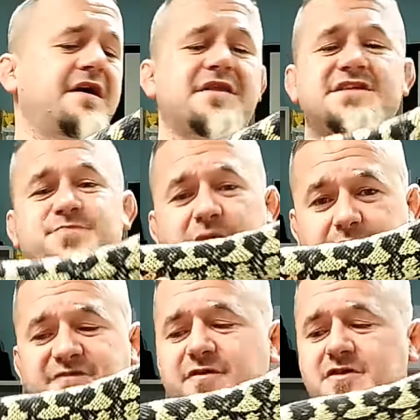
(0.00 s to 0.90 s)
And this
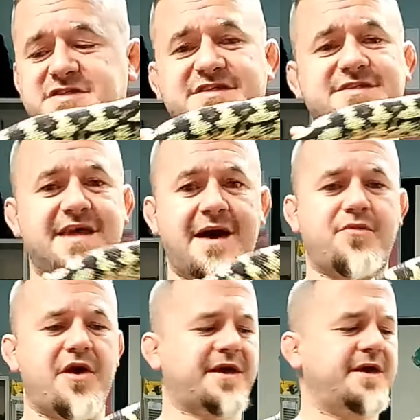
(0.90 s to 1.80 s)
probably falls into
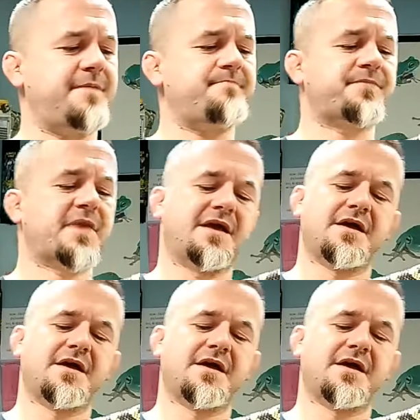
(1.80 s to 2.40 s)
that bracket.